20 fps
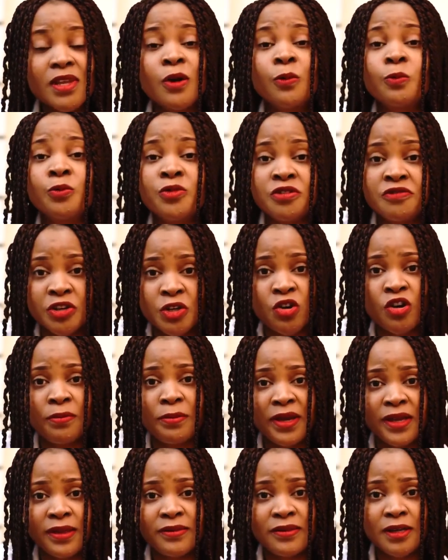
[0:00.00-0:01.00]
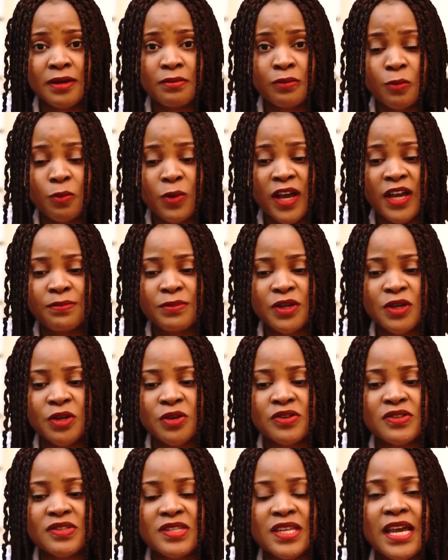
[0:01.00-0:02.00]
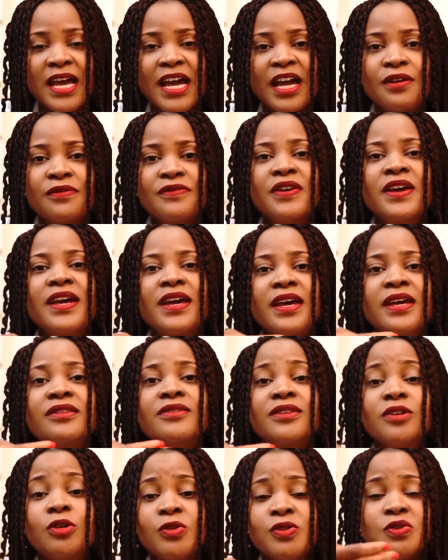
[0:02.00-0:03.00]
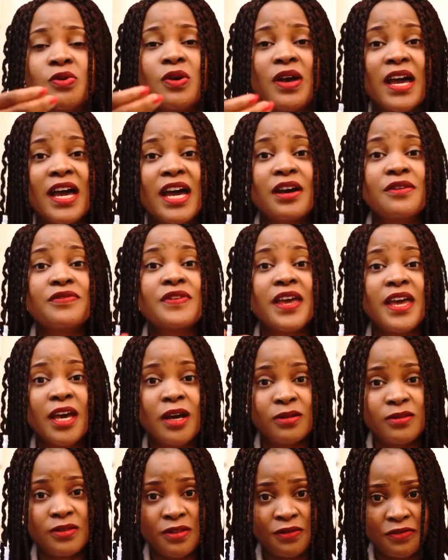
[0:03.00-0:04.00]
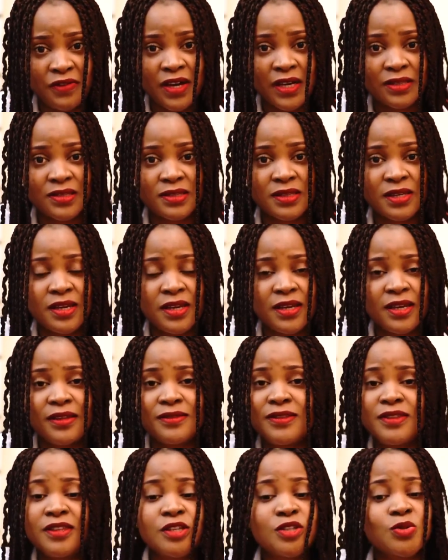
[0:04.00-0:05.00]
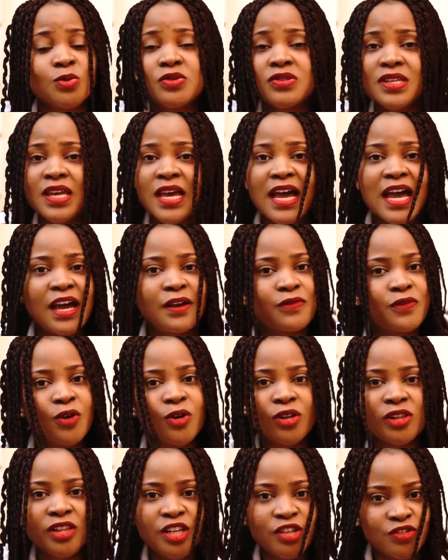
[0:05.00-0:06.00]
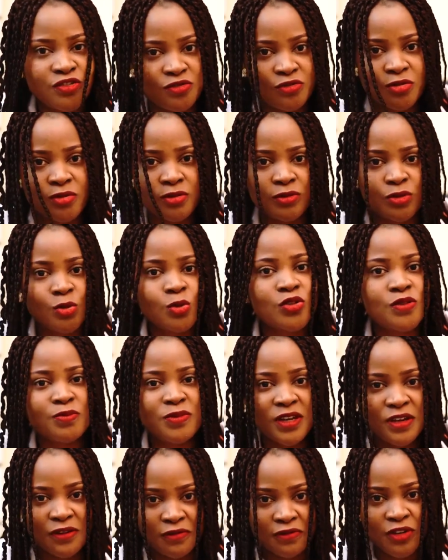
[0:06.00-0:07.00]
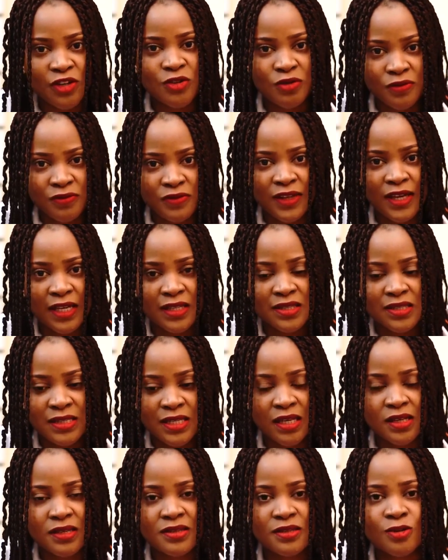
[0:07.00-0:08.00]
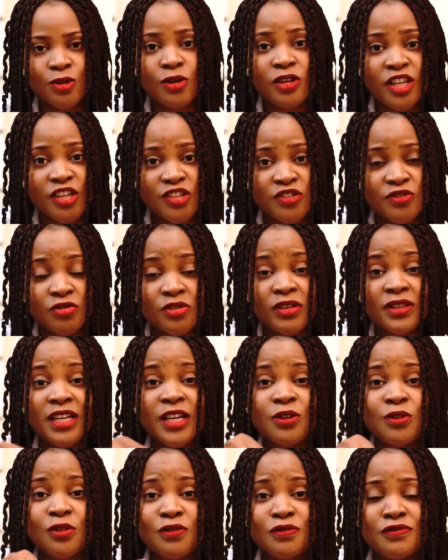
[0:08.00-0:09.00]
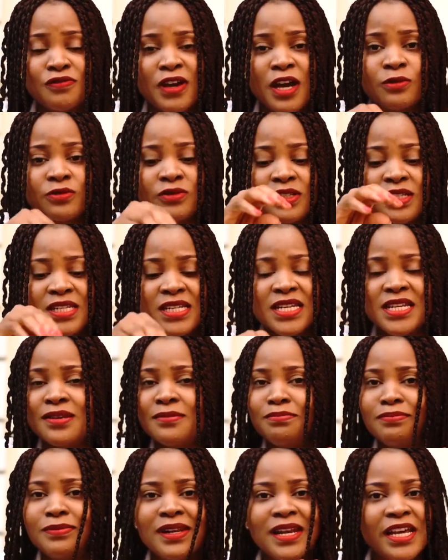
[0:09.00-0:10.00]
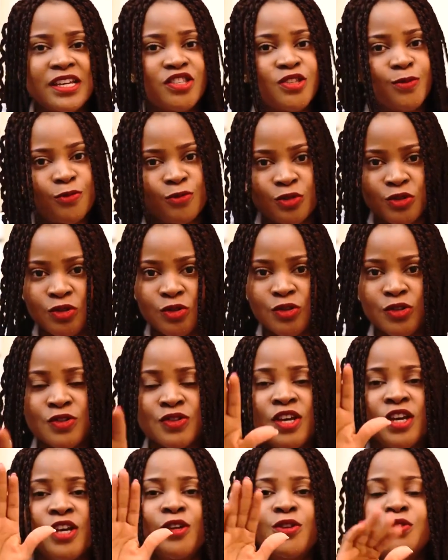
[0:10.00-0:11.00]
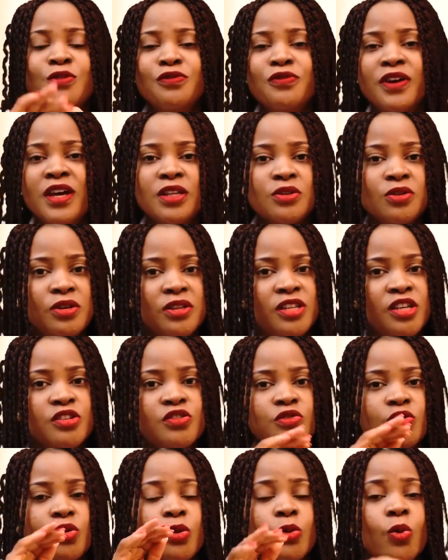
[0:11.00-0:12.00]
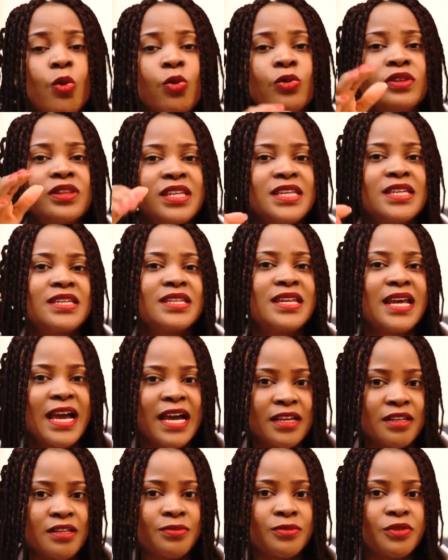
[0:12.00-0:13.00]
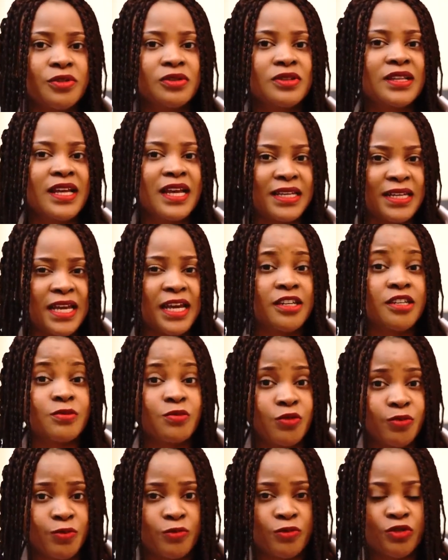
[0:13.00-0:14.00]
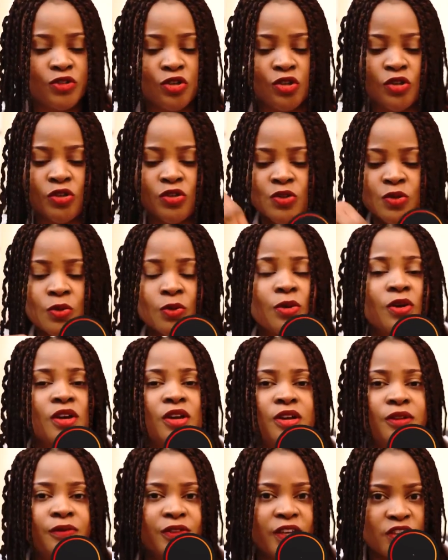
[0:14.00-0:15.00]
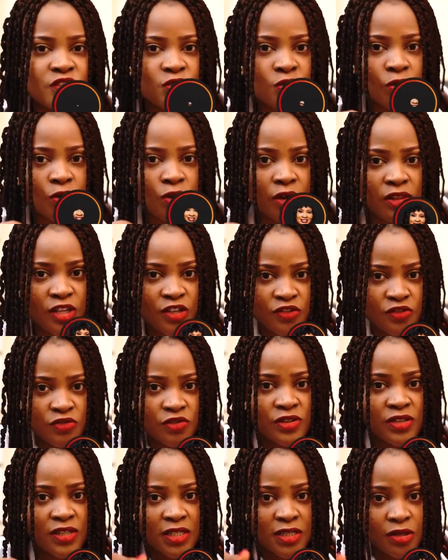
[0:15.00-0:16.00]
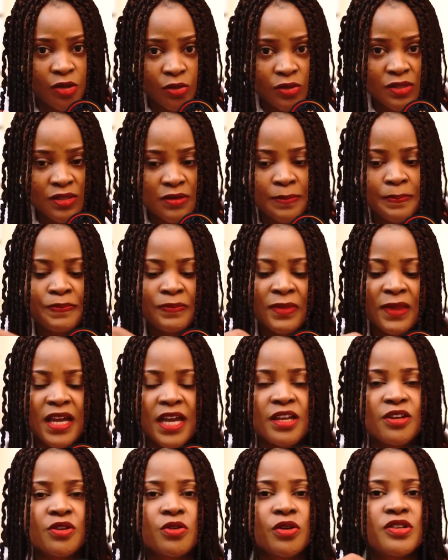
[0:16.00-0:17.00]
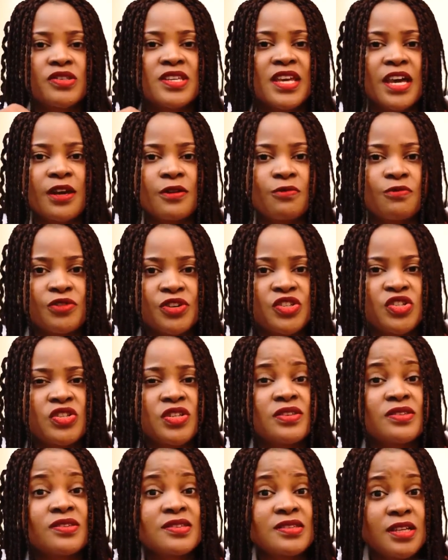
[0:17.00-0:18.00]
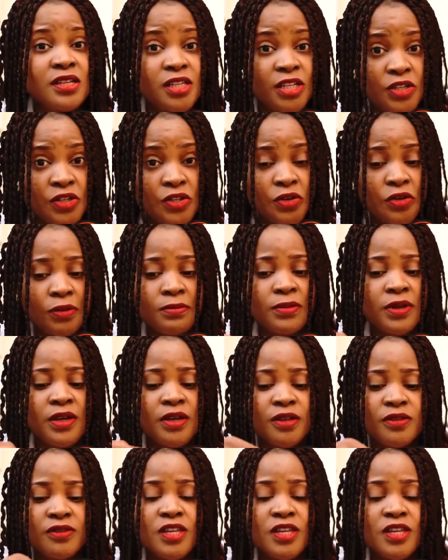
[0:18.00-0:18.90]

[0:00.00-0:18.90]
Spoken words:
We recommend them. Why? Because they also have healthy fats. They don't have cholesterol. Don't be afraid of that. Yes, cholesterol are not found in plant products. You find cholesterol only in animal and animal products. So there is no cholesterol in nuts. And nuts are rich in selenium.